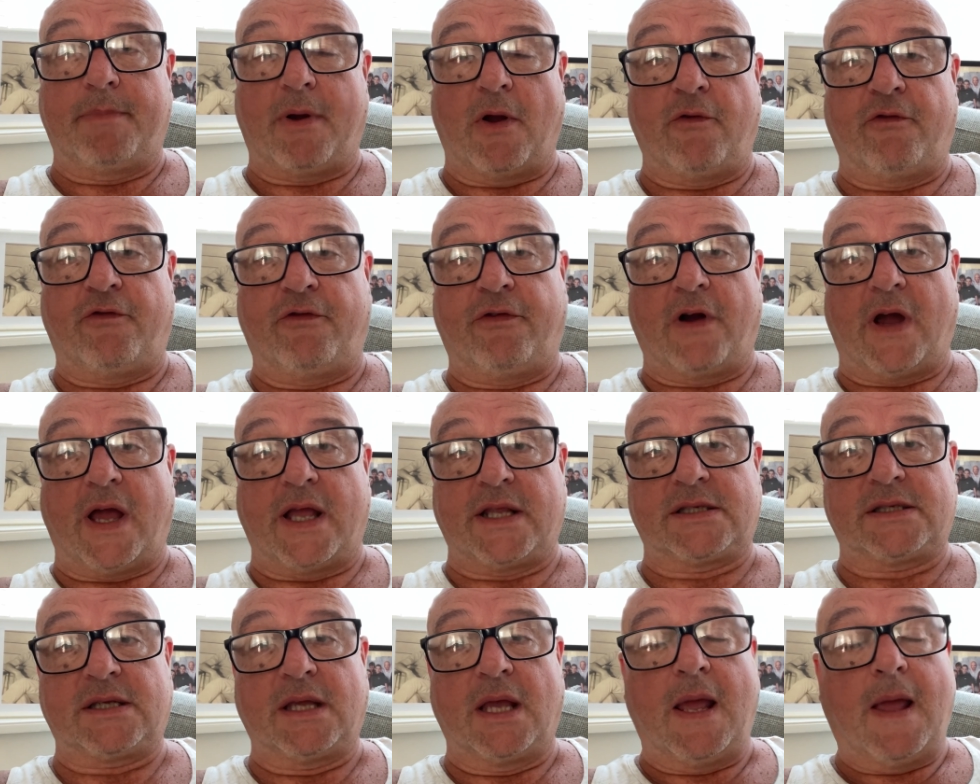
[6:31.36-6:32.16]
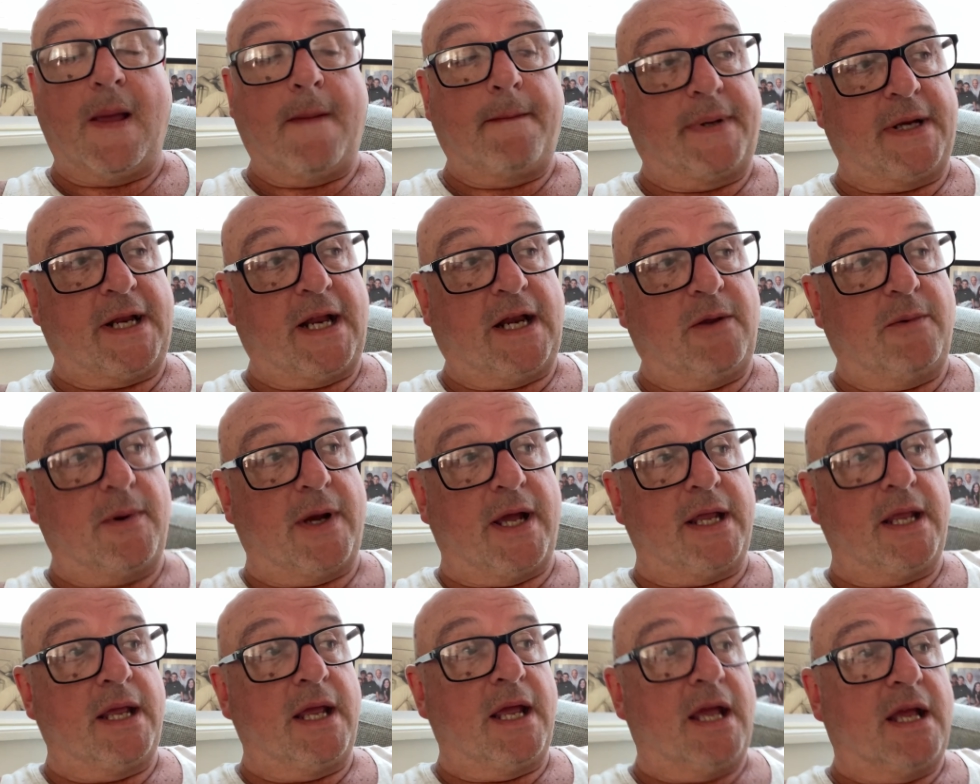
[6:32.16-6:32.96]
fights. But
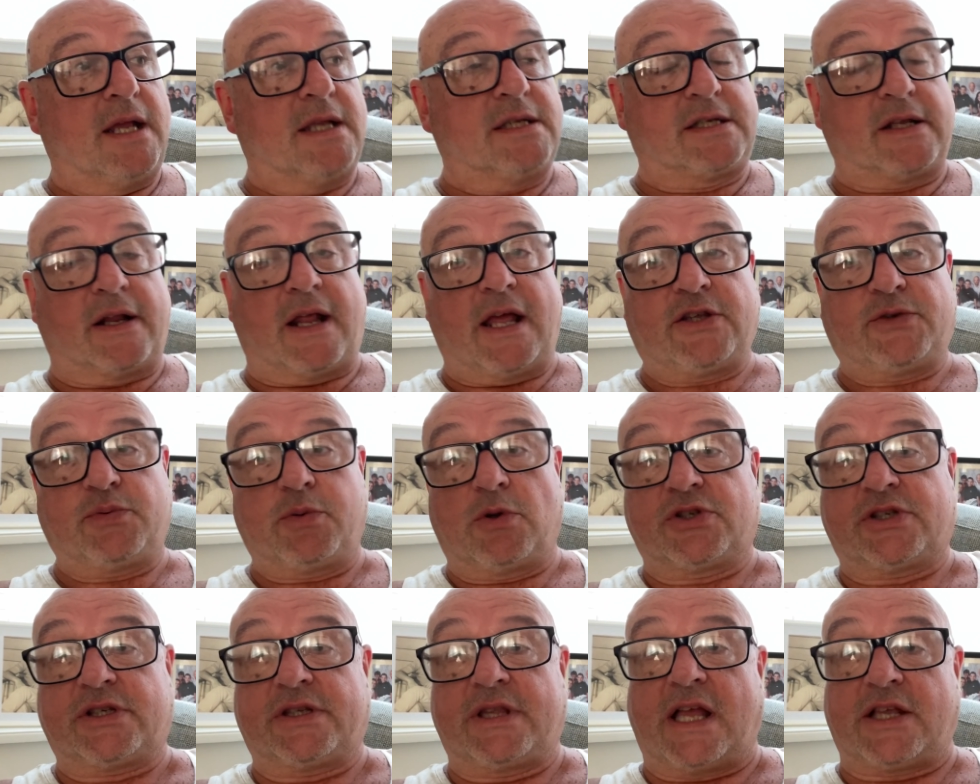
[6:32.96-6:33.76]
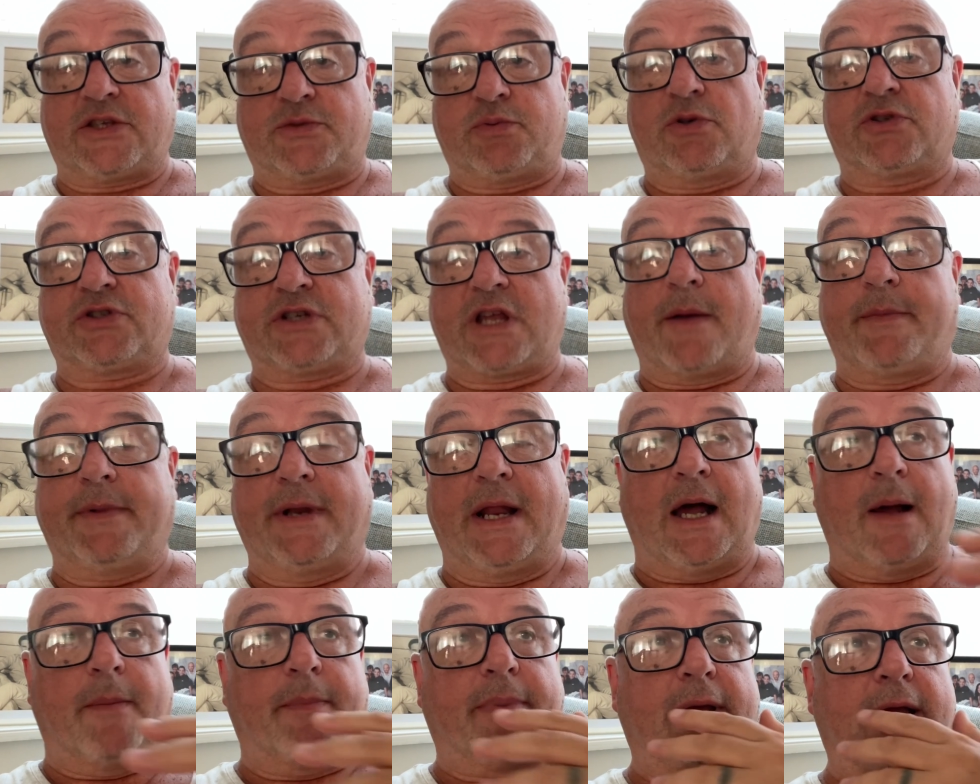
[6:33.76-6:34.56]
anyway, so that's what's coming
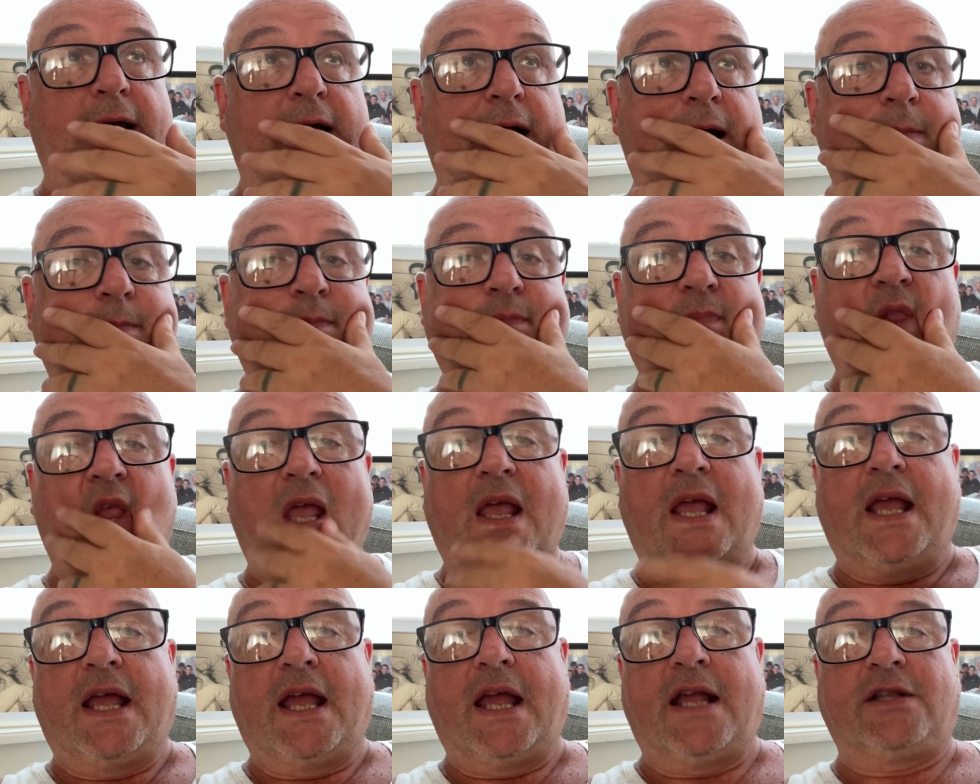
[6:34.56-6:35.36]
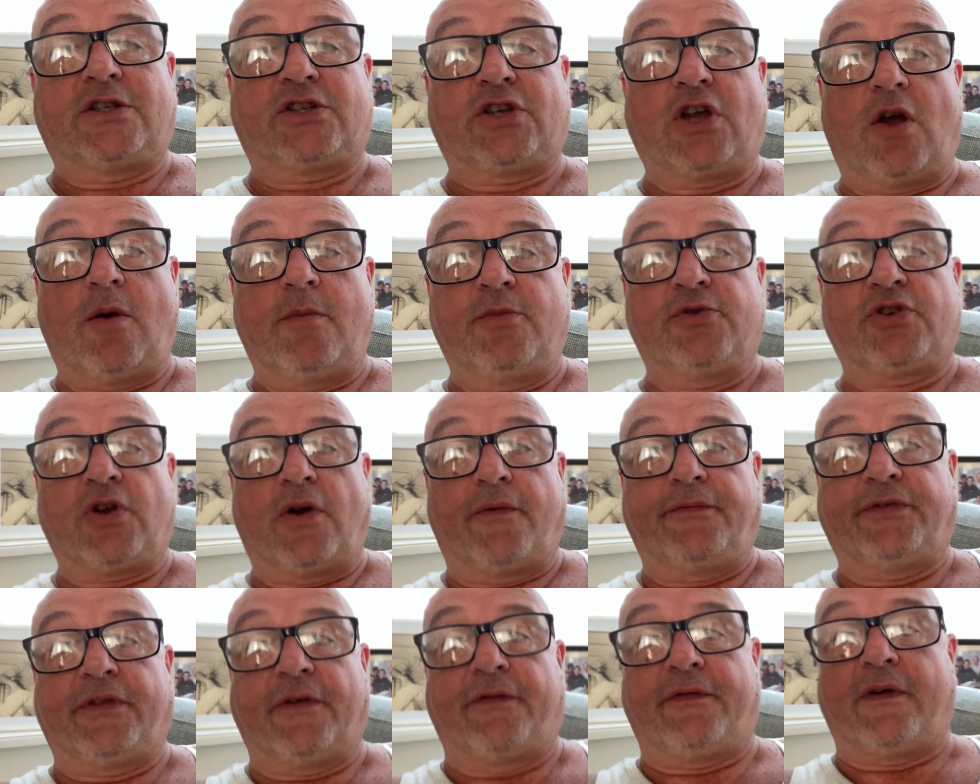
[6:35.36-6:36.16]
up. In terms
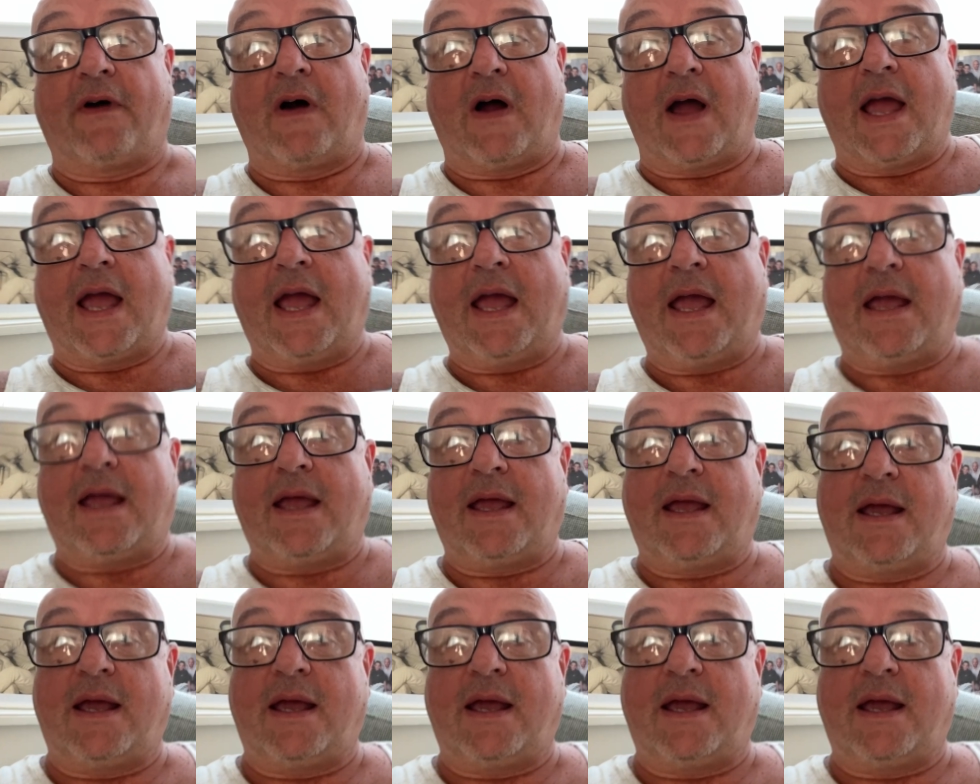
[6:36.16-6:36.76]
of the fight,